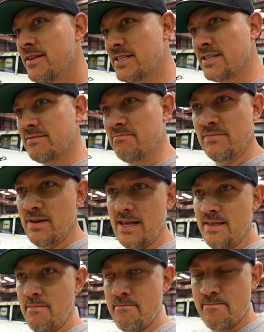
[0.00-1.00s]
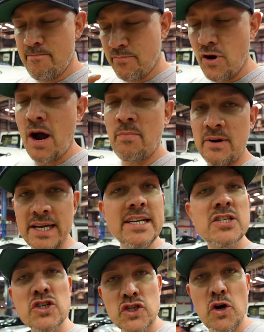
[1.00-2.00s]
This property
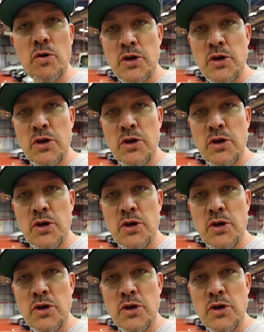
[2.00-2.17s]
is so